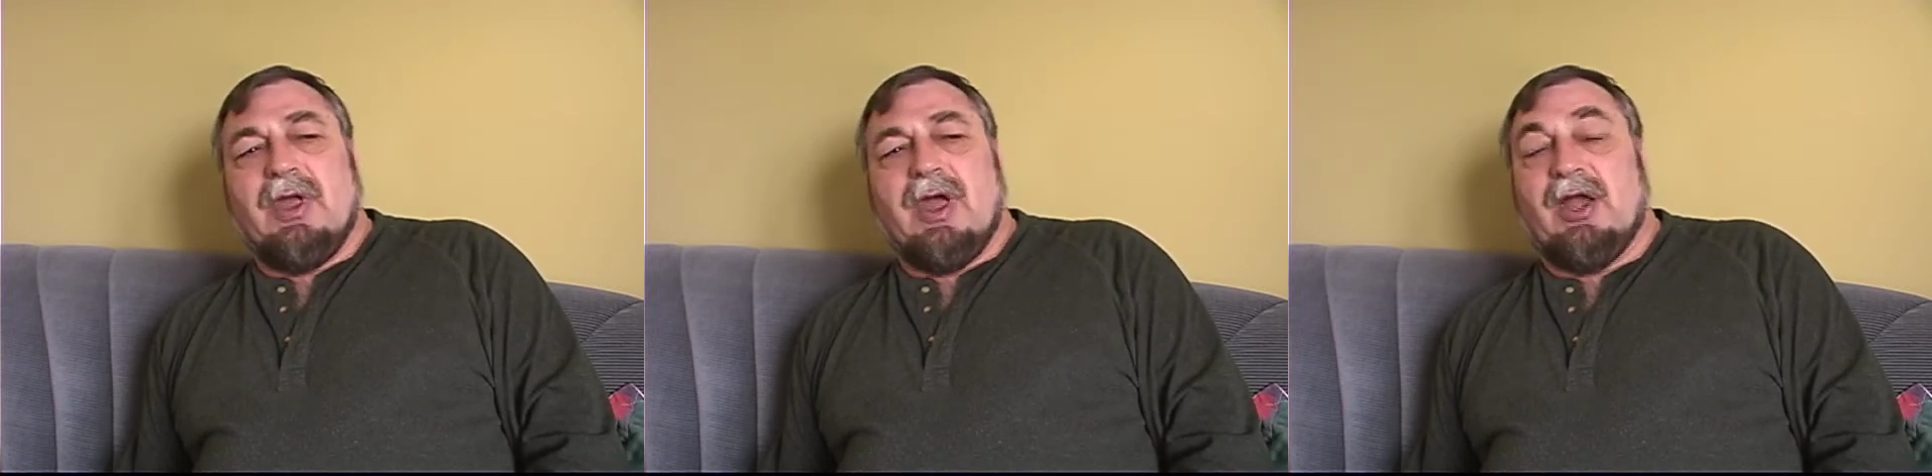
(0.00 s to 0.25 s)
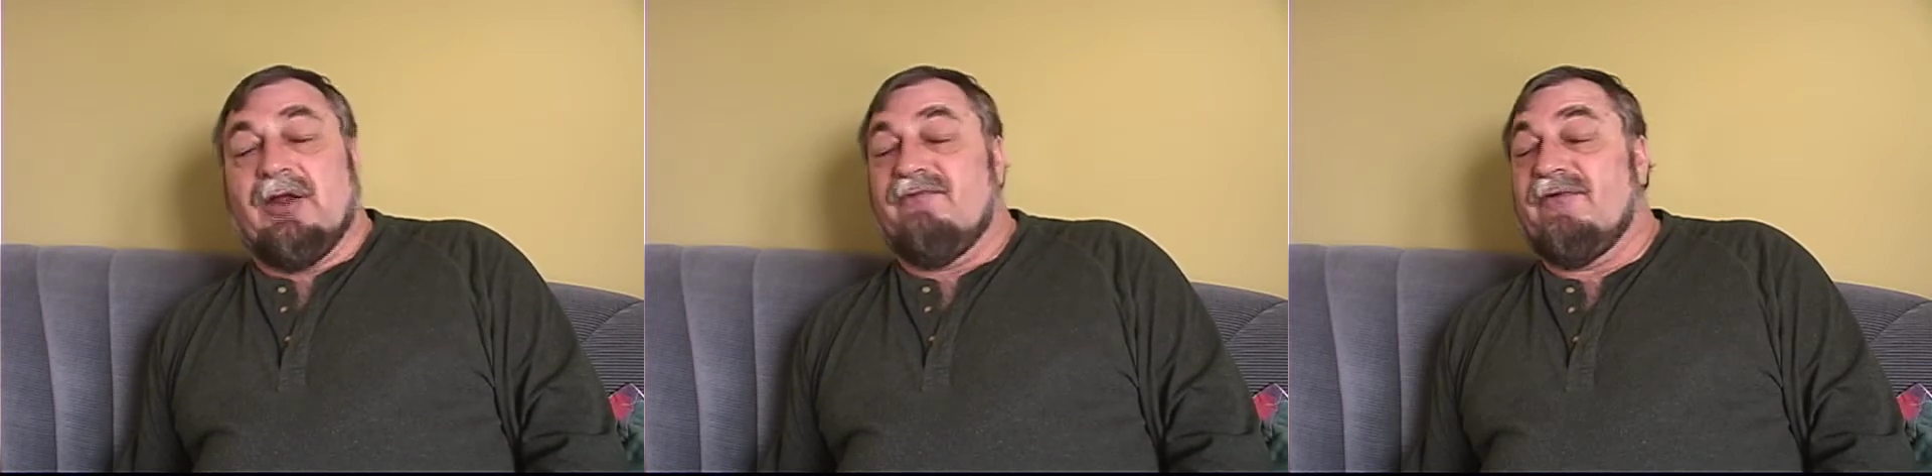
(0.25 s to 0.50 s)

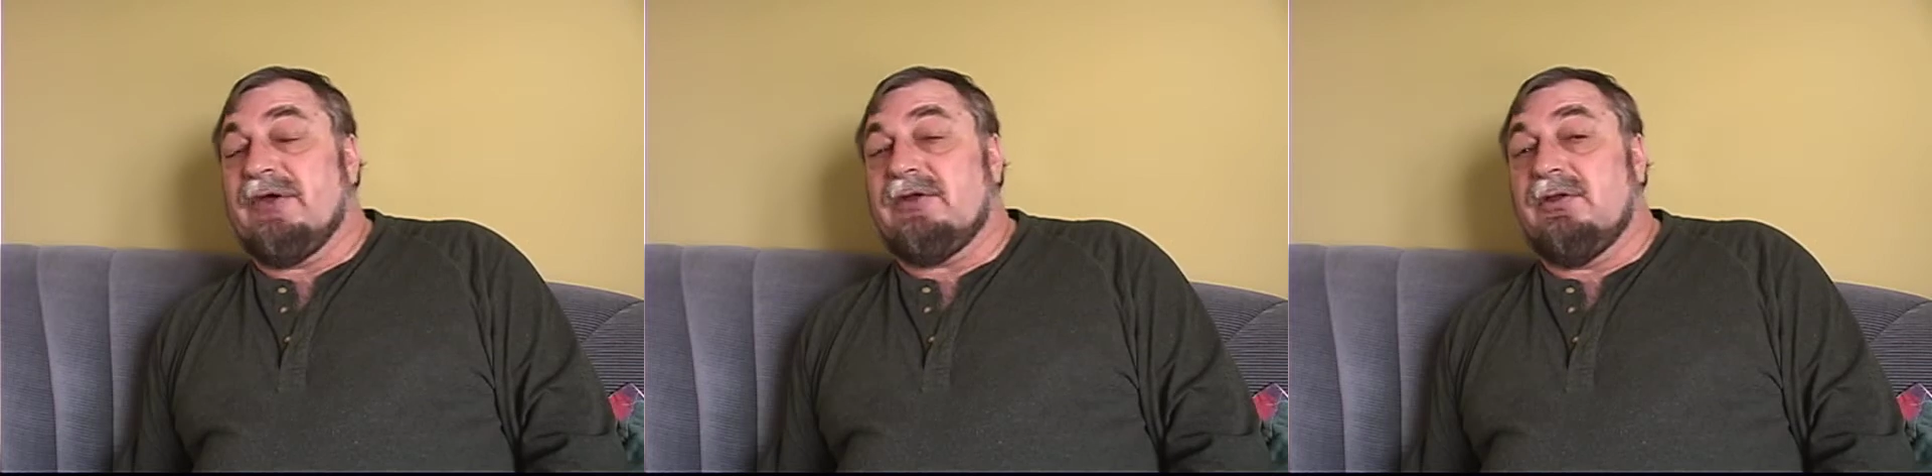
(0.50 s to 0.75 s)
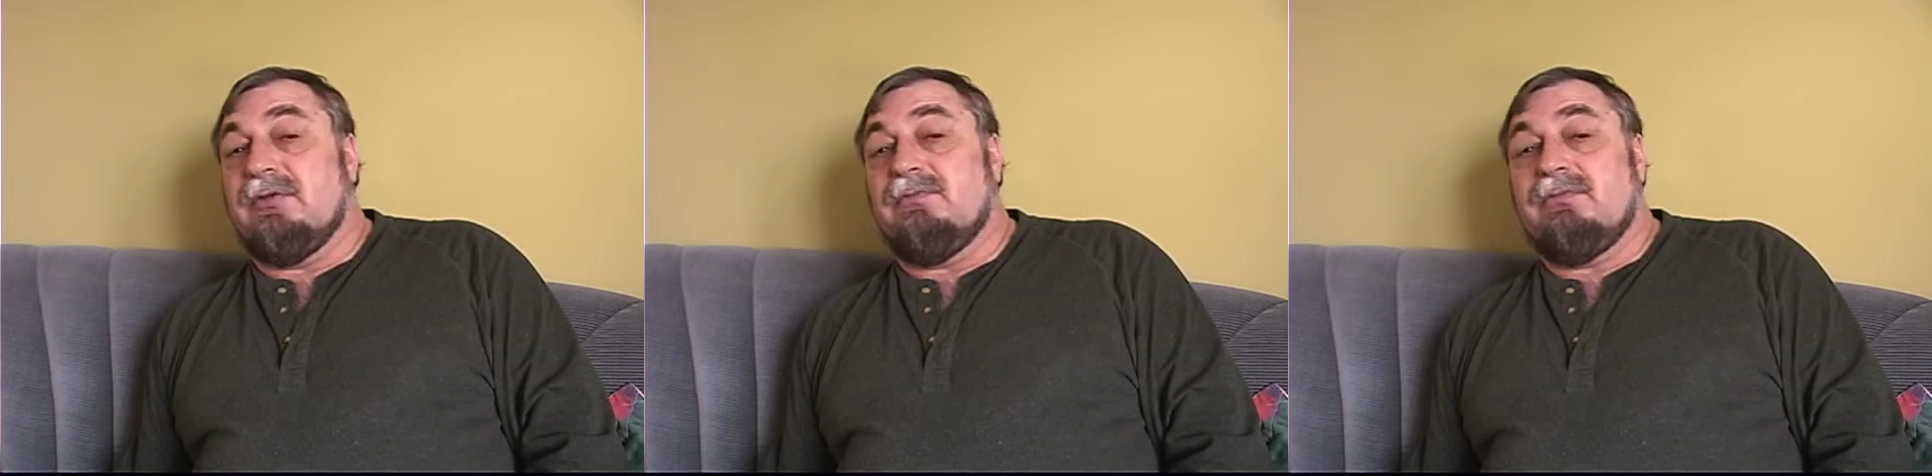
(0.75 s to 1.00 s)
and a
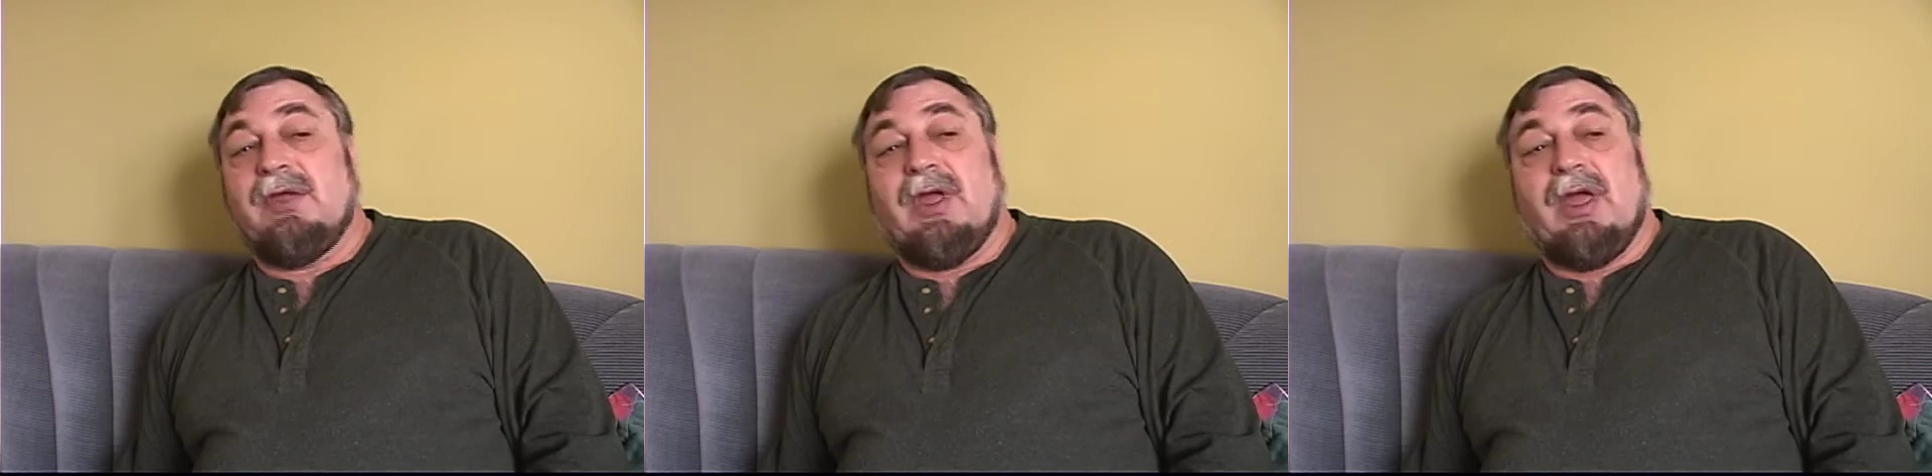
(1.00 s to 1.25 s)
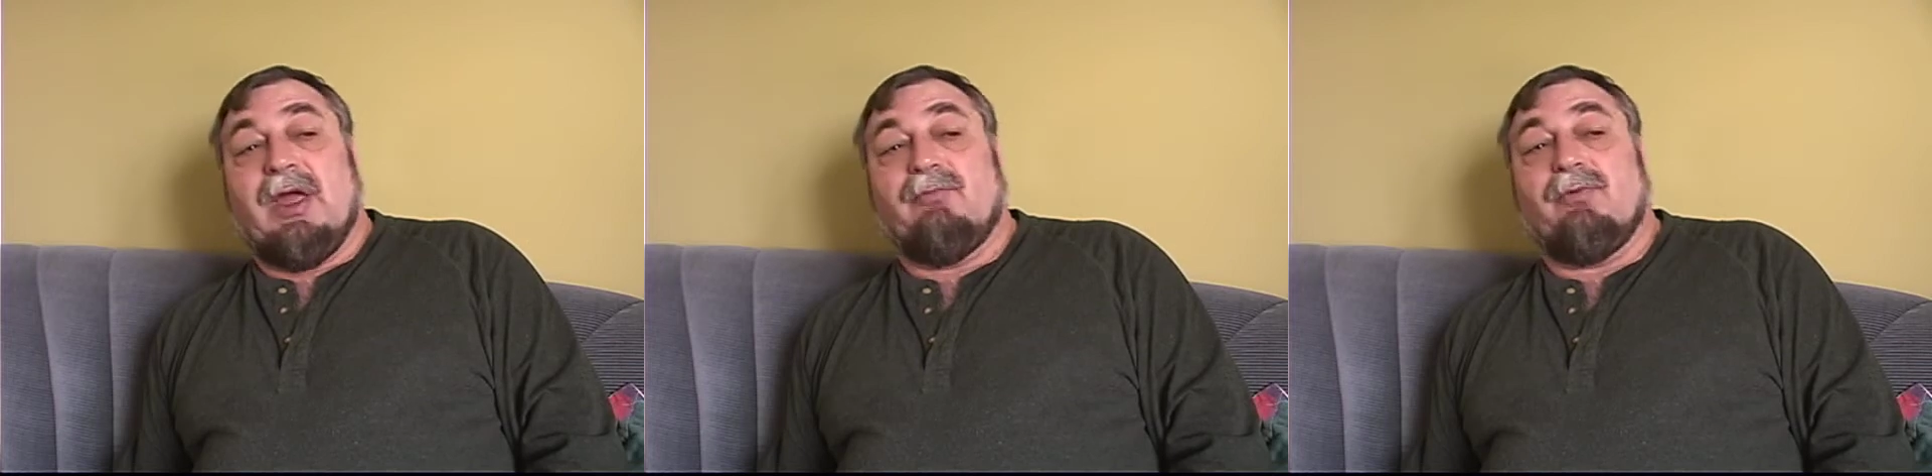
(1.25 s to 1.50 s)
victim and